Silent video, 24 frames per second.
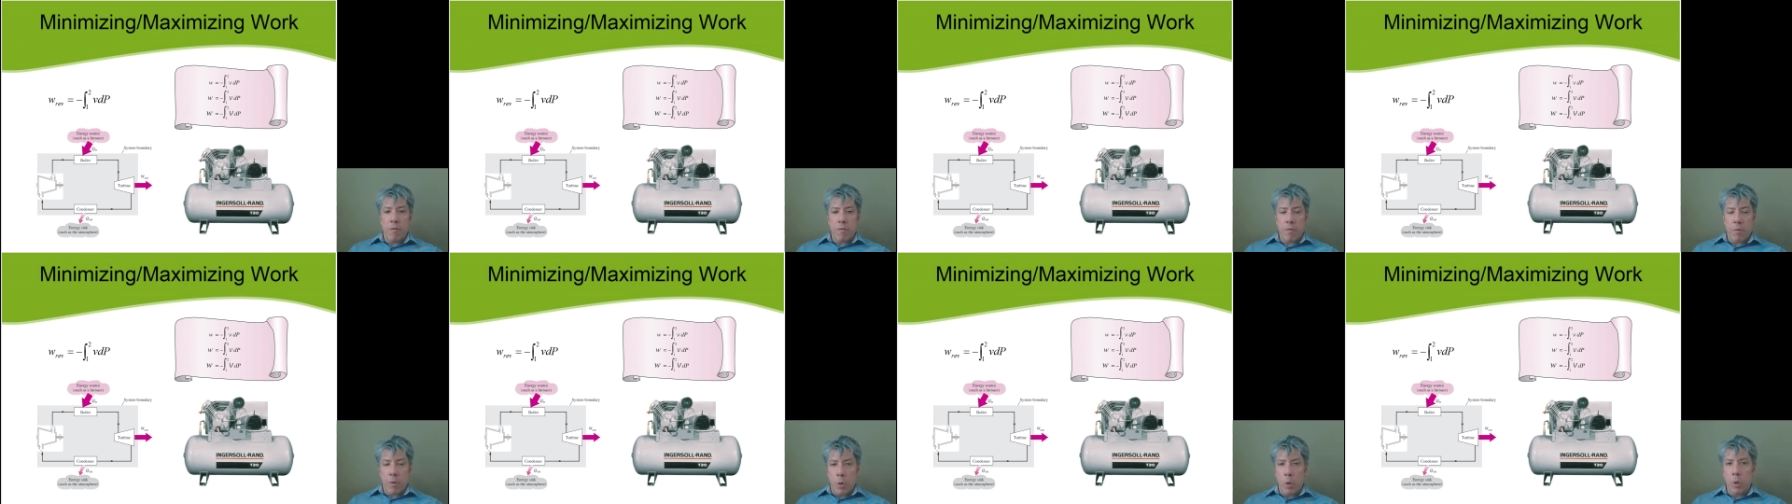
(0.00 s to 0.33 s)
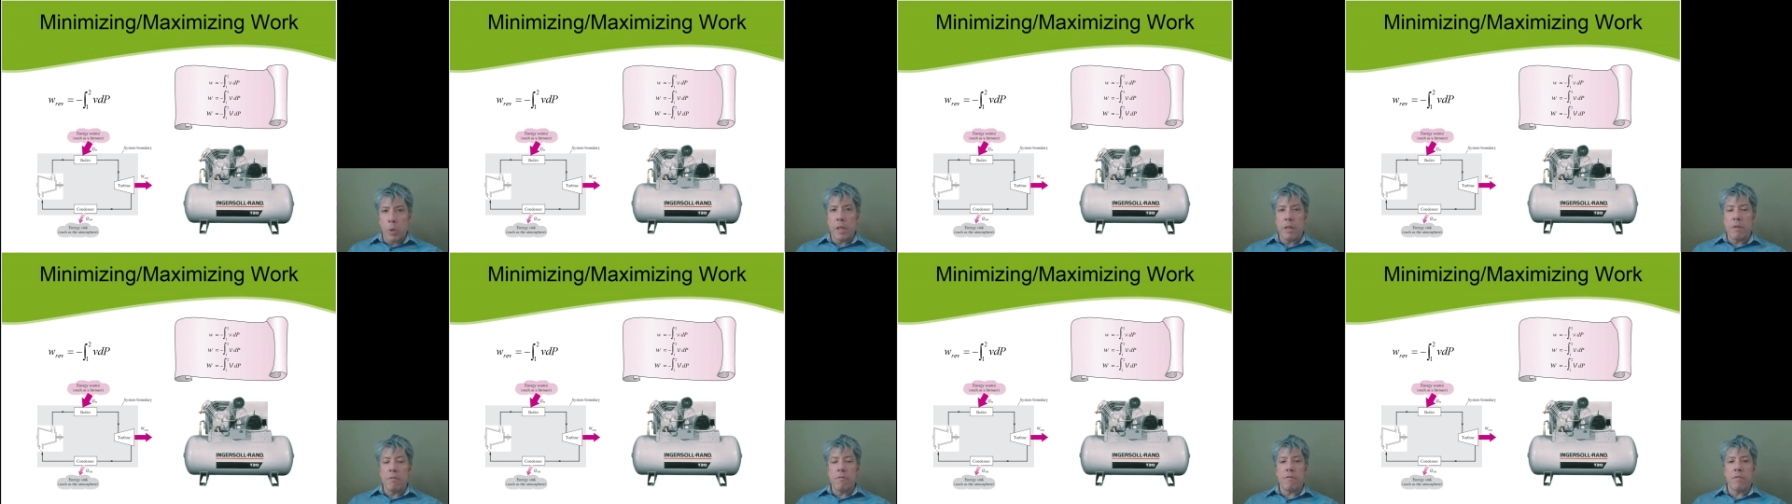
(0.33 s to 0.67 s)

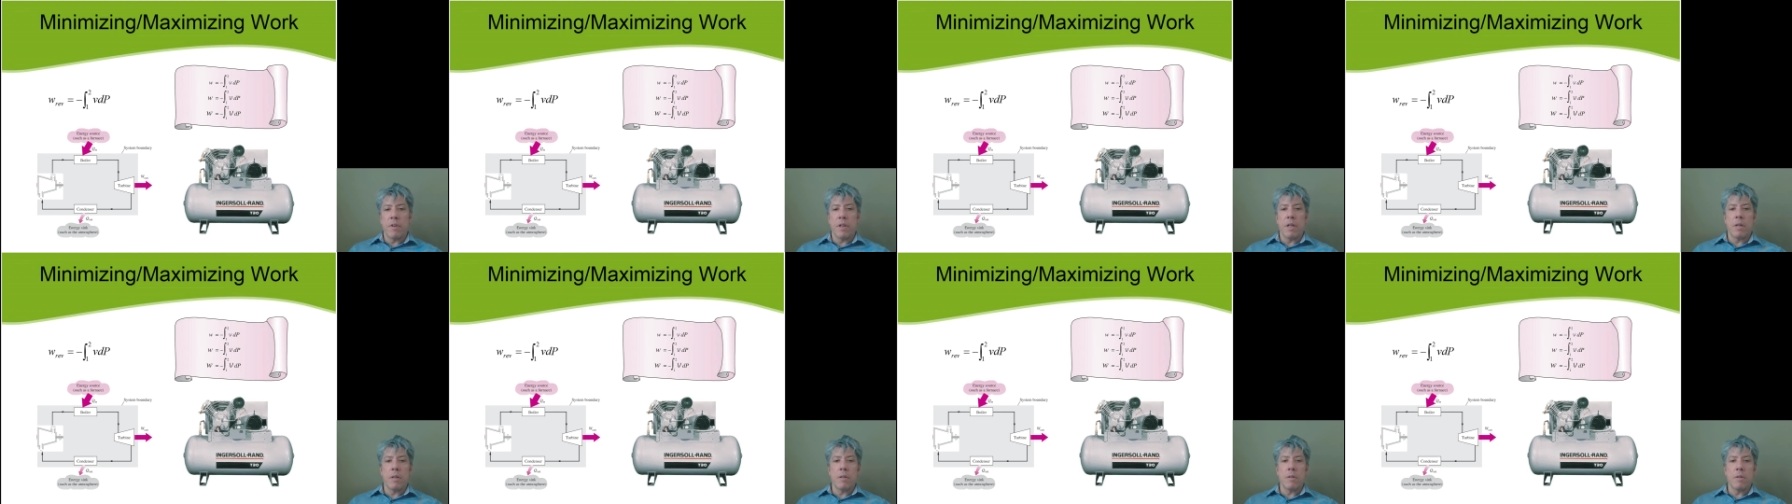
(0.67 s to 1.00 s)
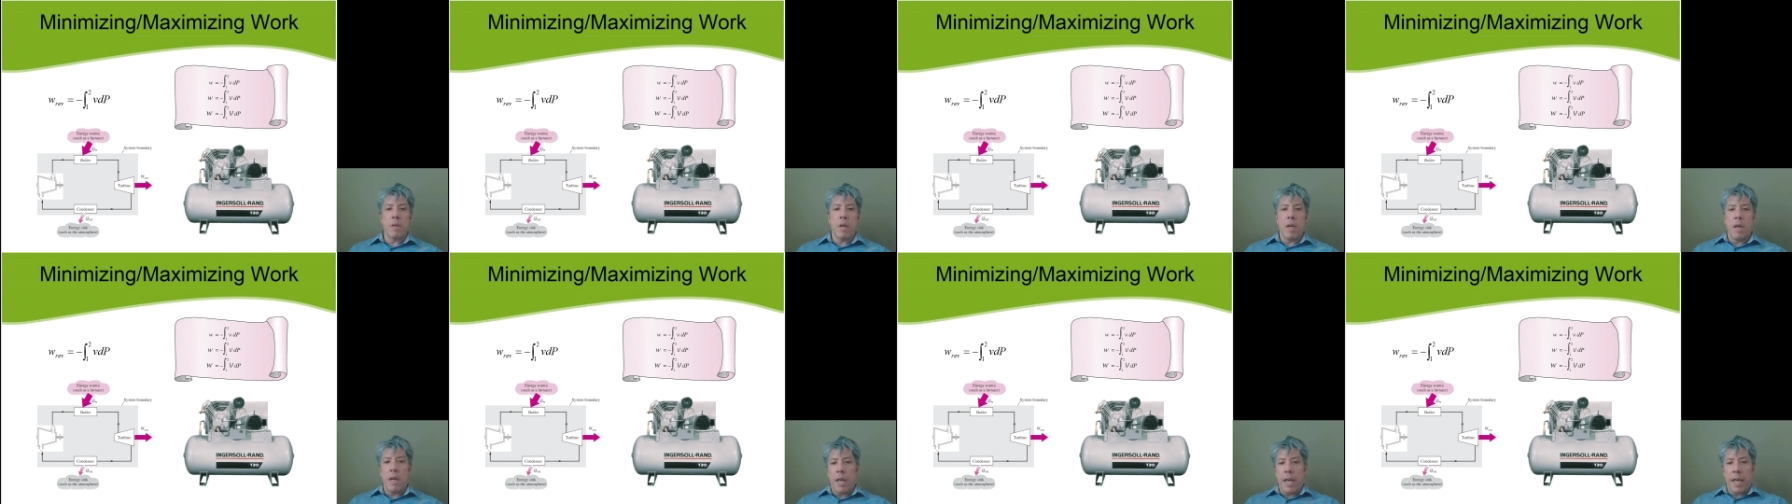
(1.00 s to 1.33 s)
cooling
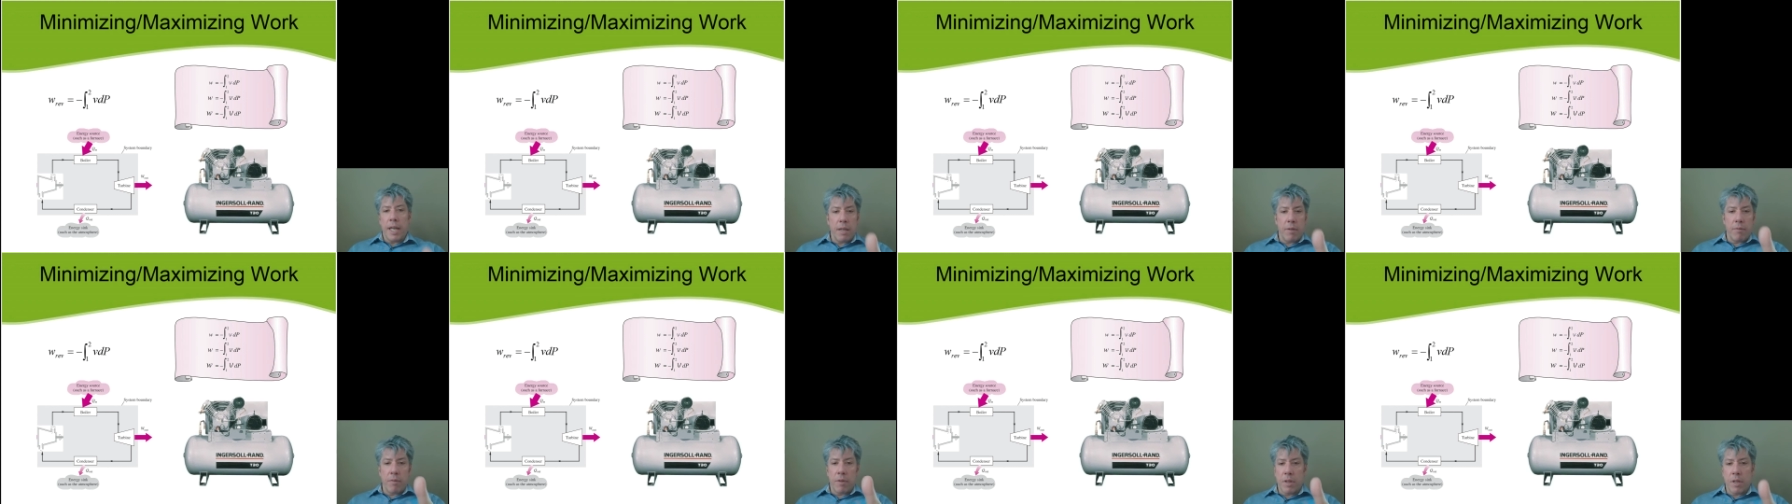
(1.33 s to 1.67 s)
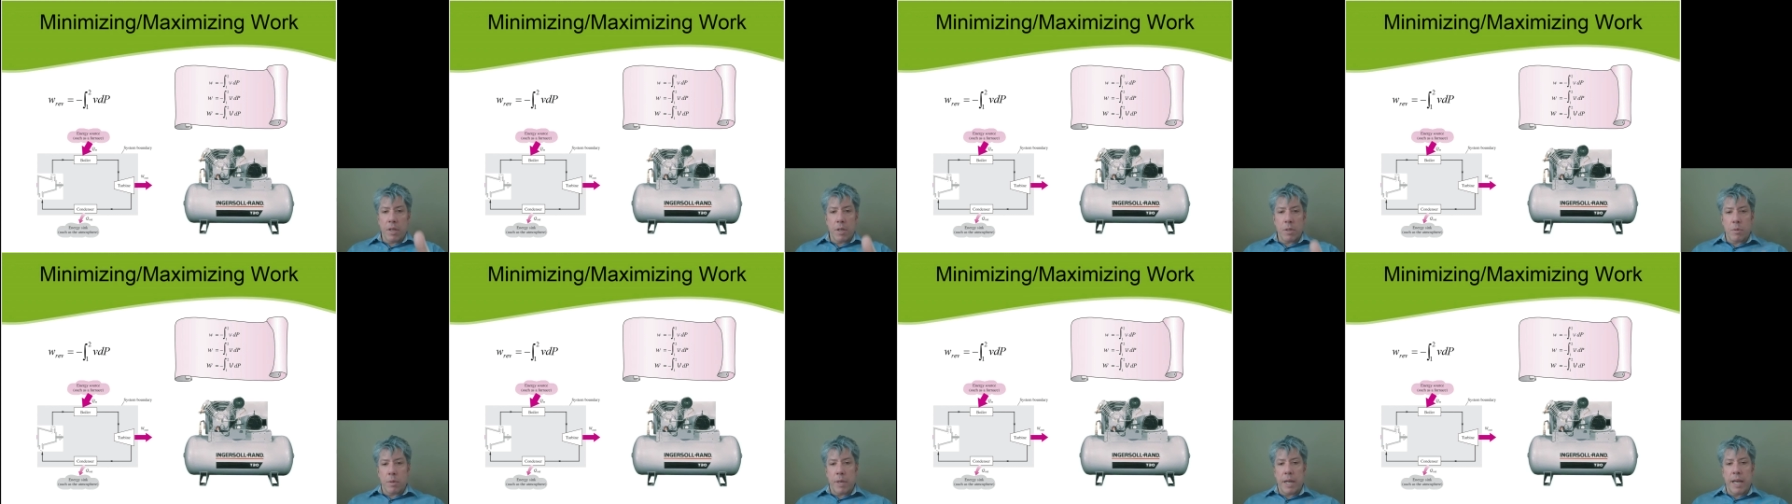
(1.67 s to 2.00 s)
fins, and even
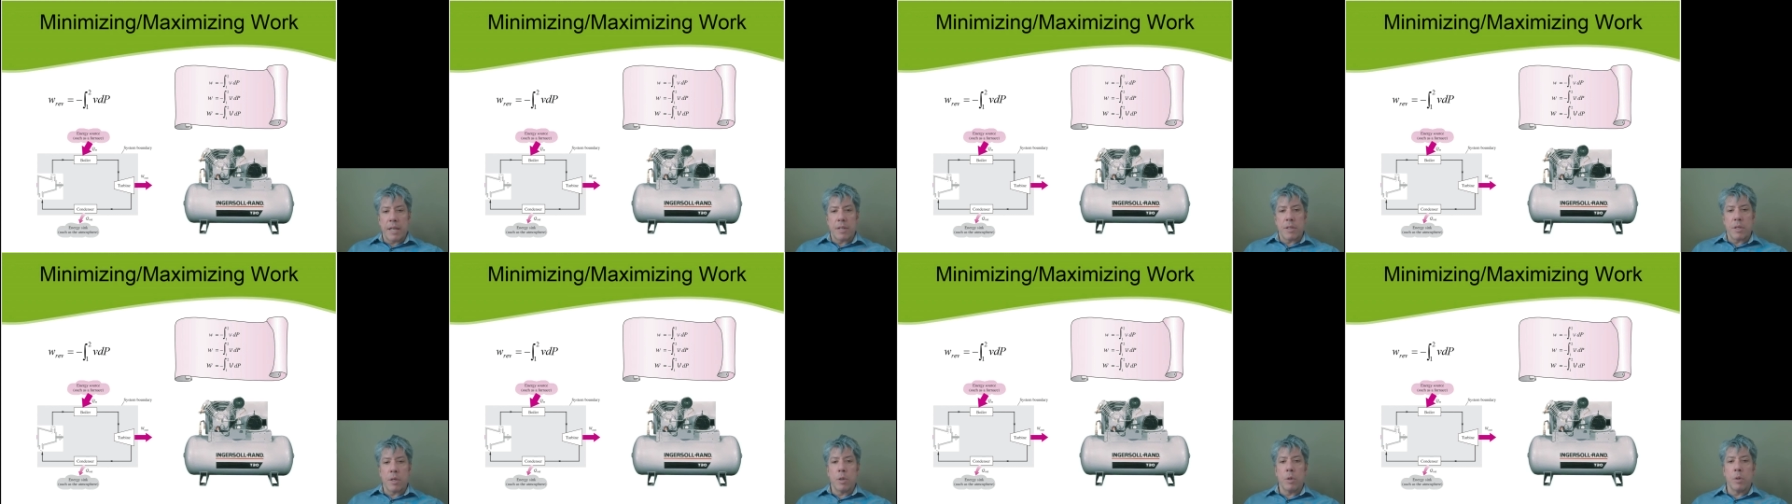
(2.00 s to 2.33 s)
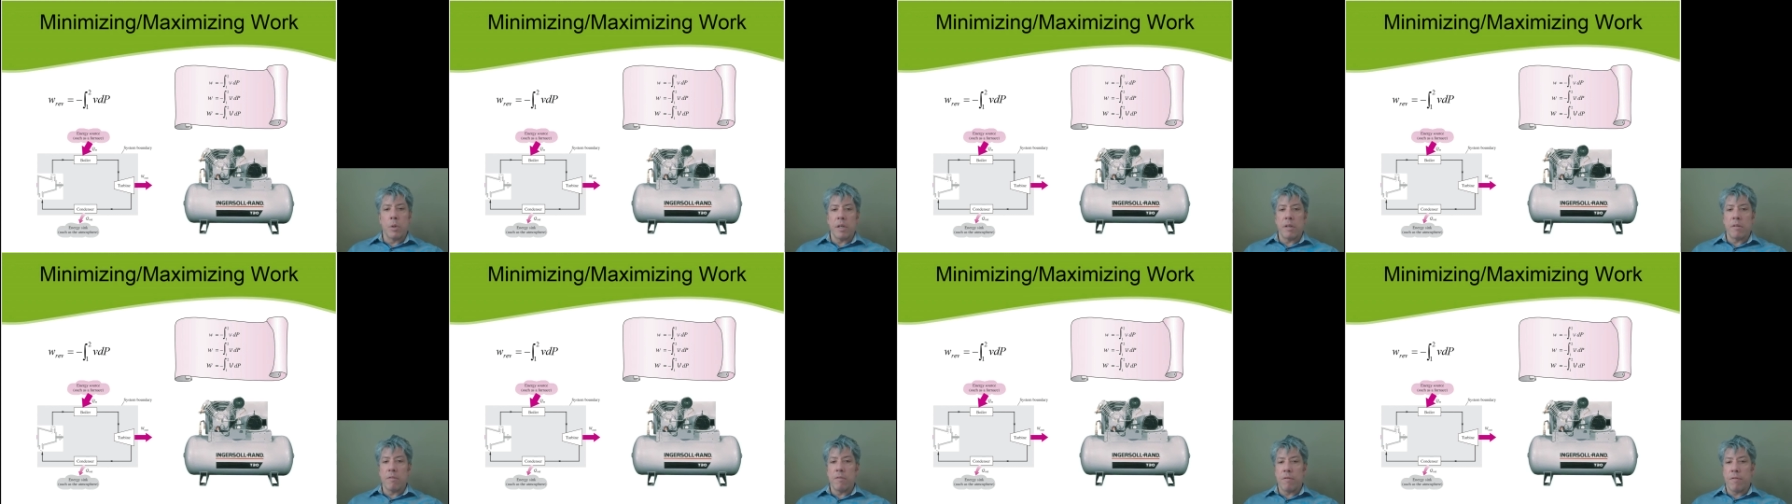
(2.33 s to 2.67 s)
this one has a
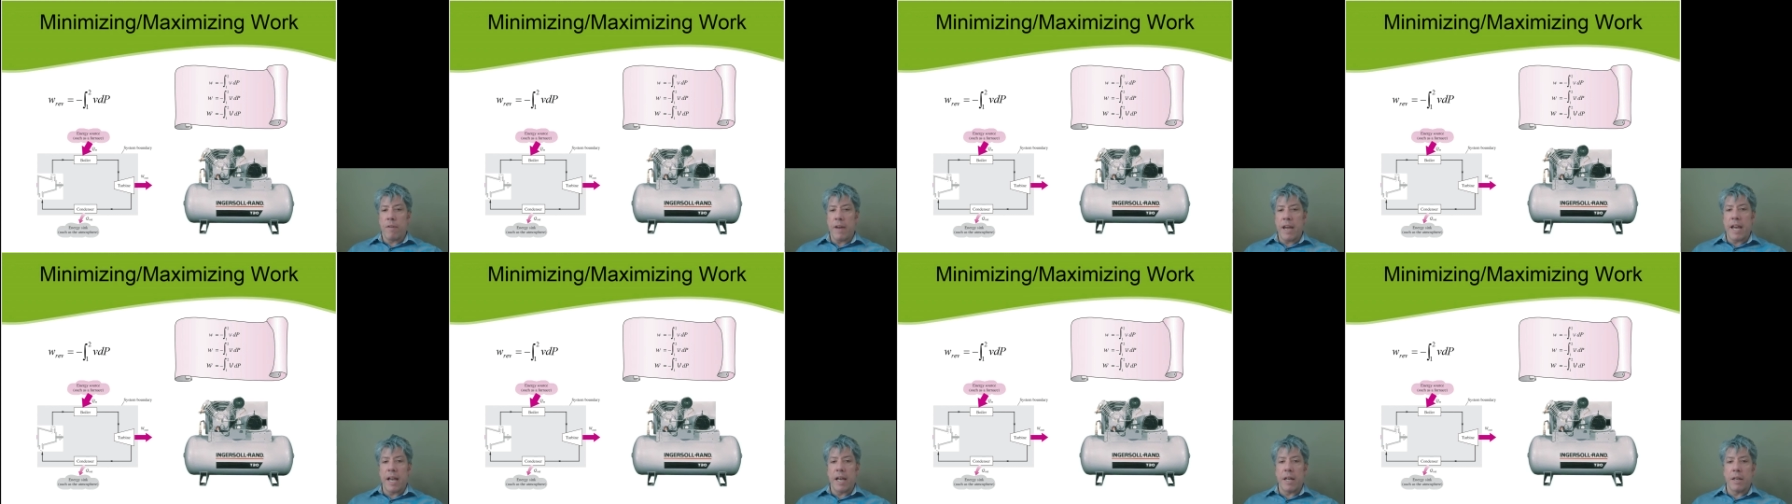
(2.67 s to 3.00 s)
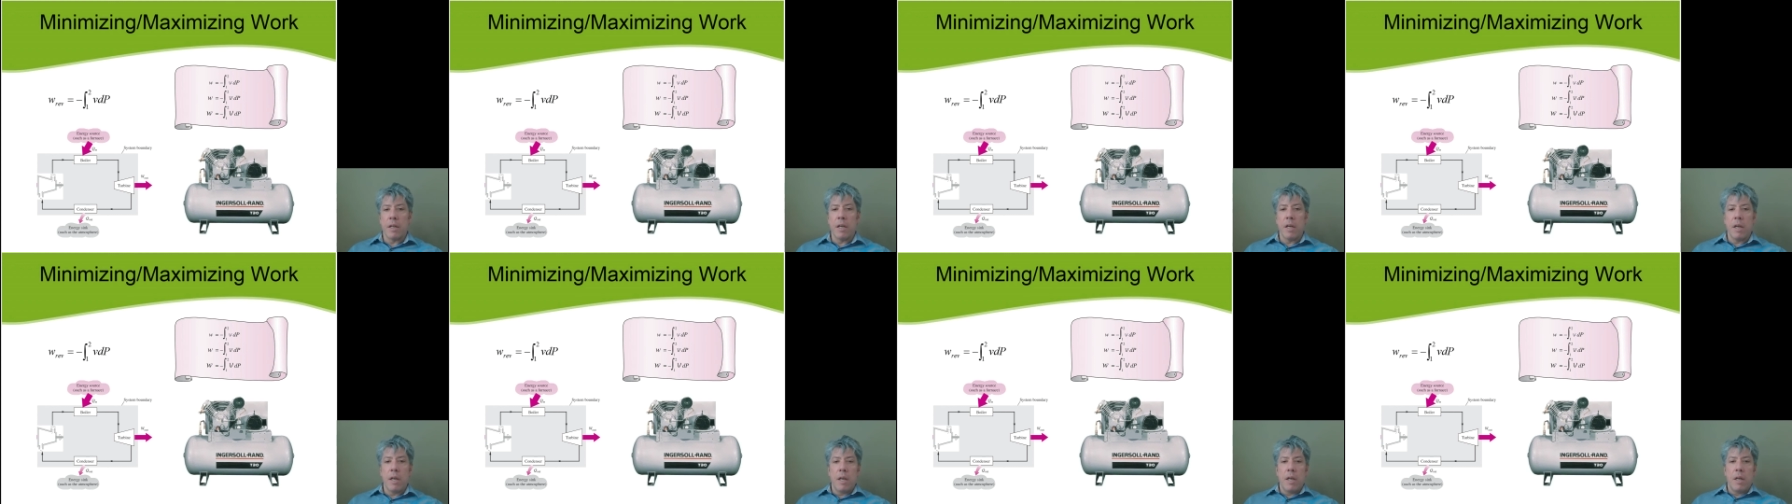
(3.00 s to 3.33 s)
cooling fan